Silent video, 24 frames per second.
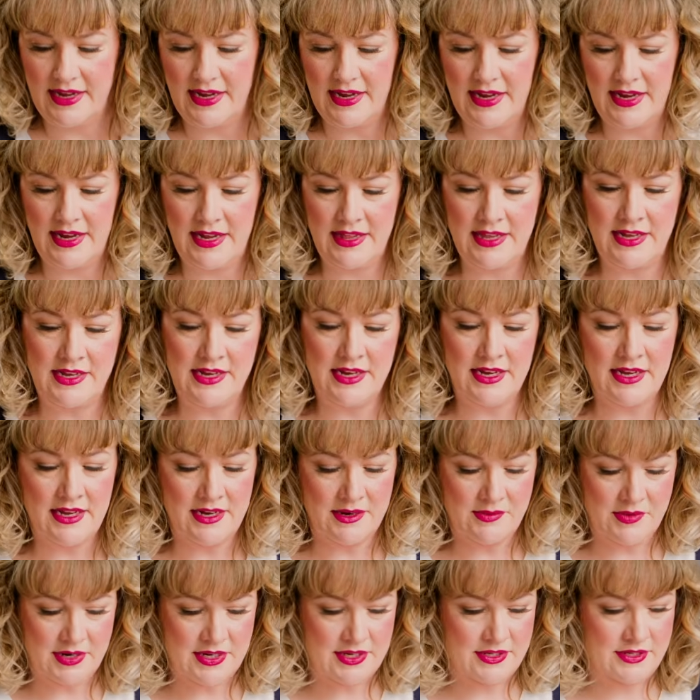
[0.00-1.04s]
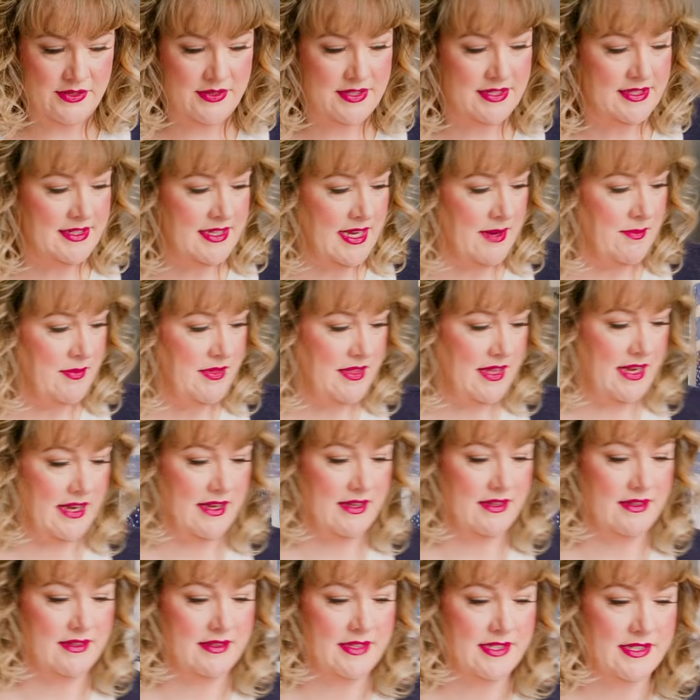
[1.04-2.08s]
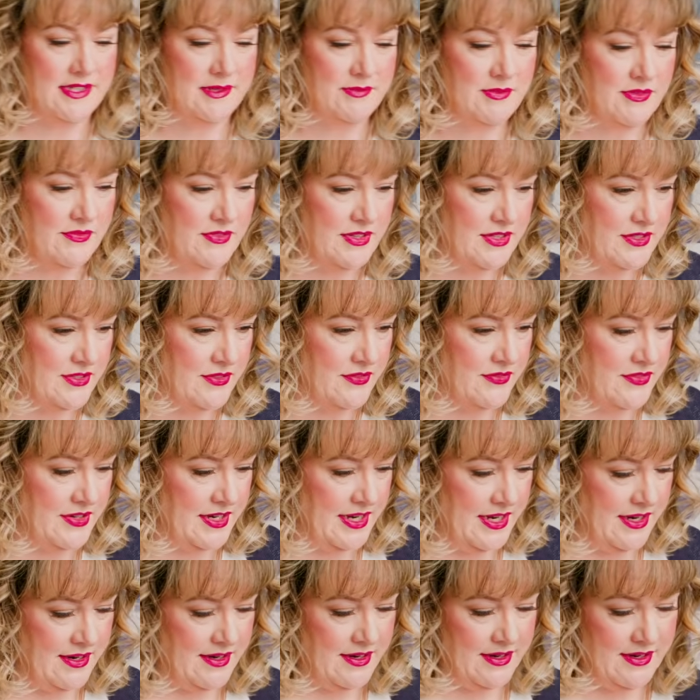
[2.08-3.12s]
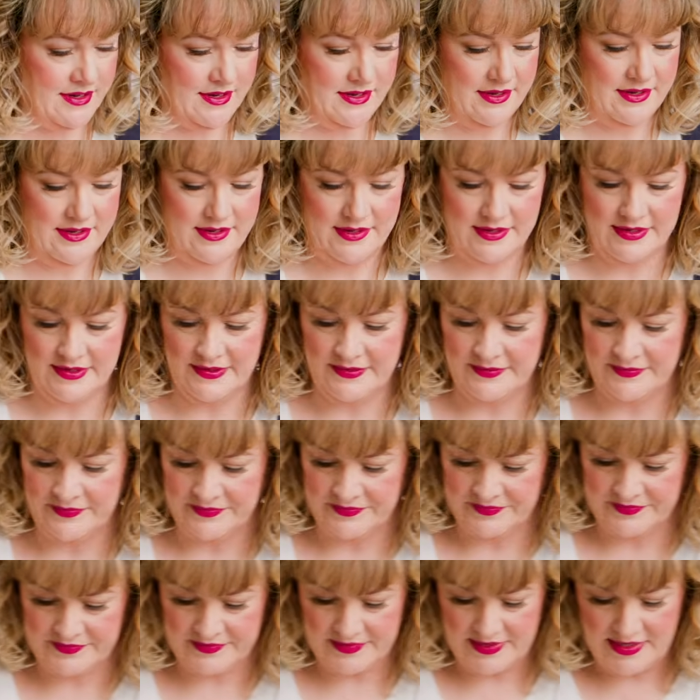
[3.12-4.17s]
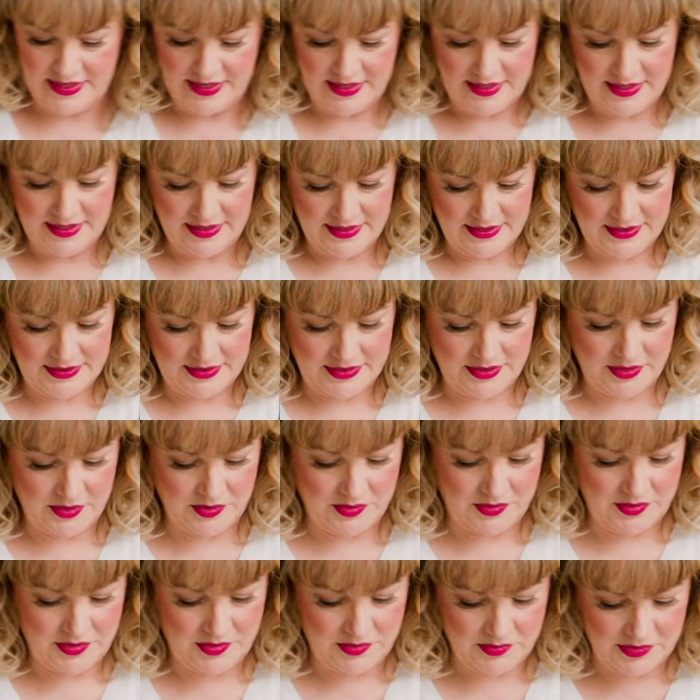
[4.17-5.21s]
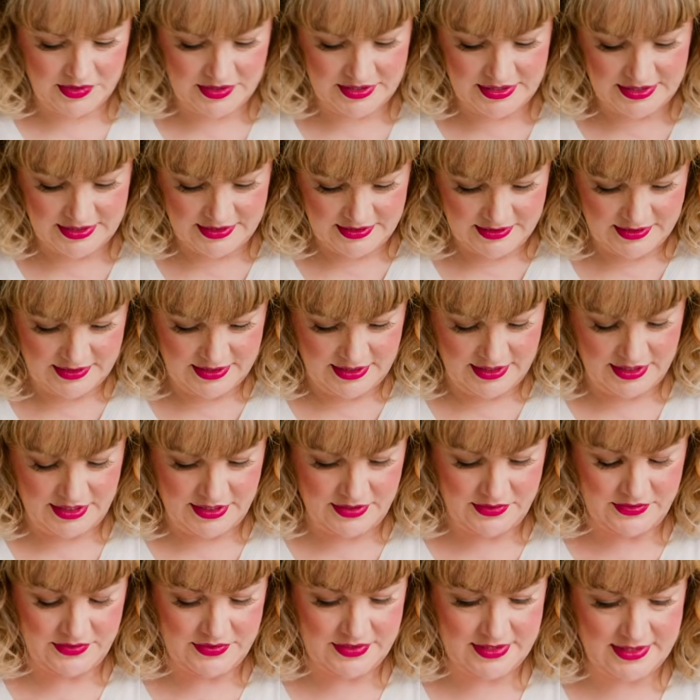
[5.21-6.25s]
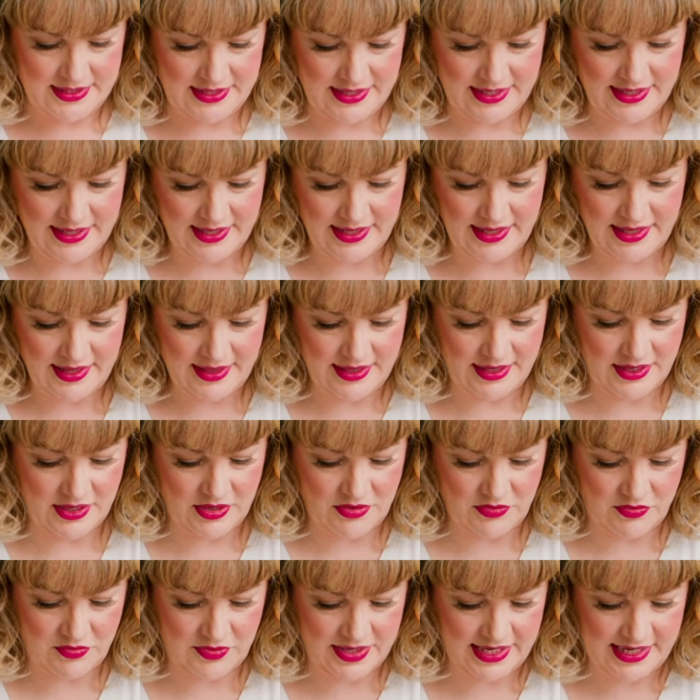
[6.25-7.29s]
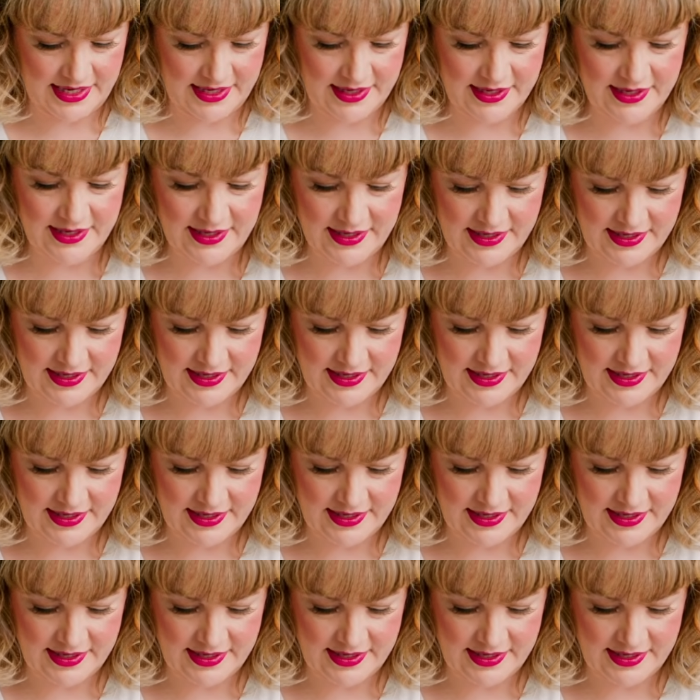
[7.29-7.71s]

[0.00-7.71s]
And then you kind of want to do the same thing. Let's move this over here. So we'll just use the grid.